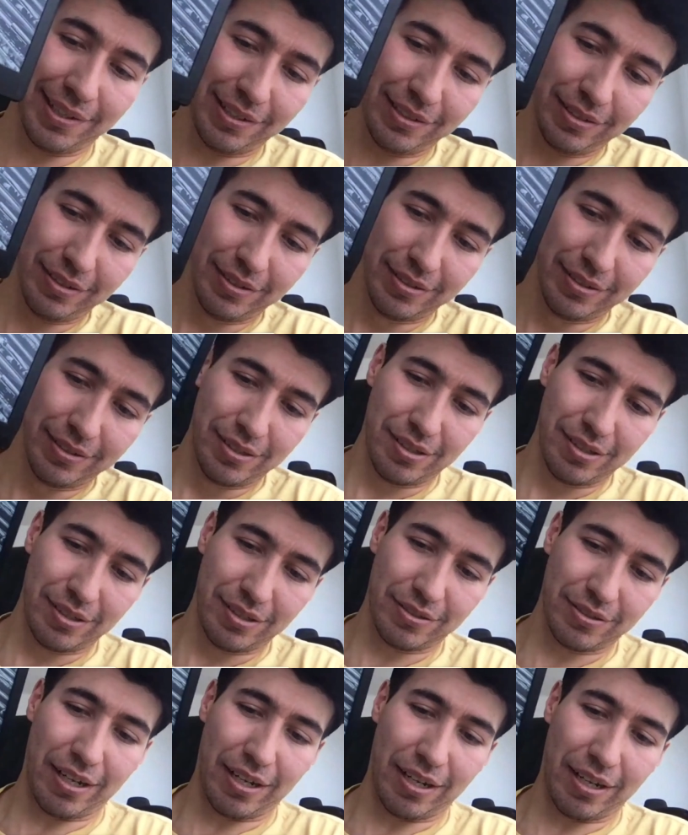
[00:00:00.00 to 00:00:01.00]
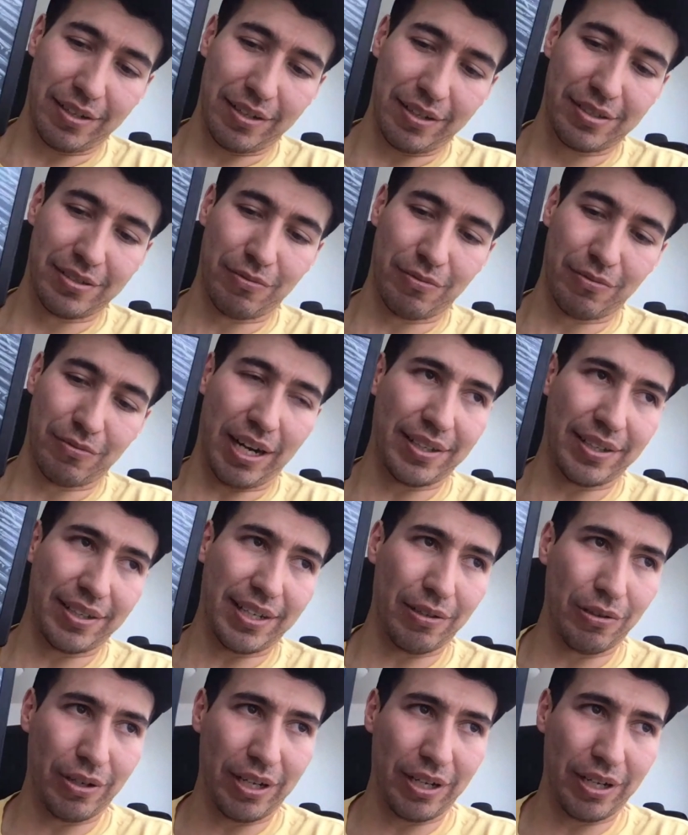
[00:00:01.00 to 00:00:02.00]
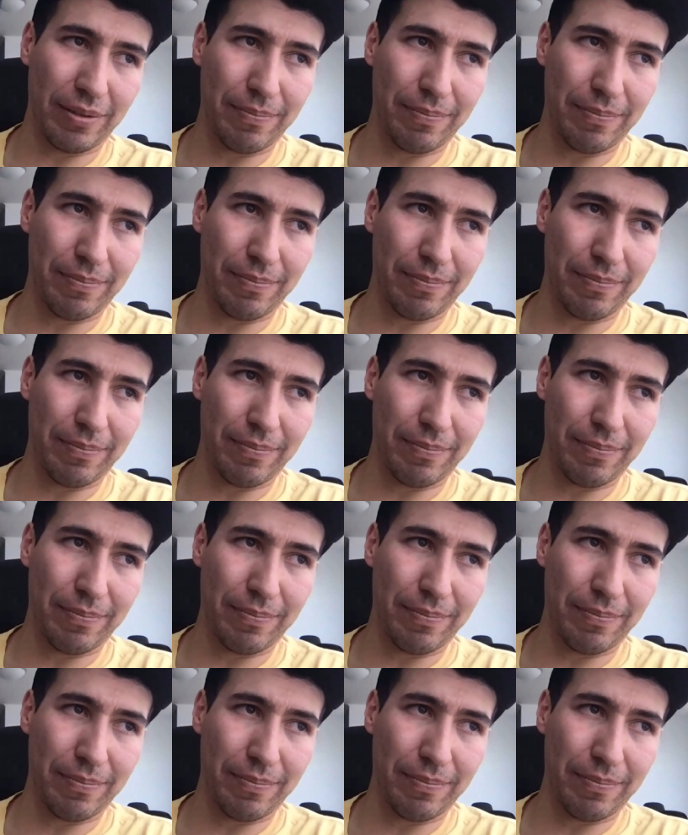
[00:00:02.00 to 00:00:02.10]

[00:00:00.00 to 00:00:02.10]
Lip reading: I got Kindle. This is where I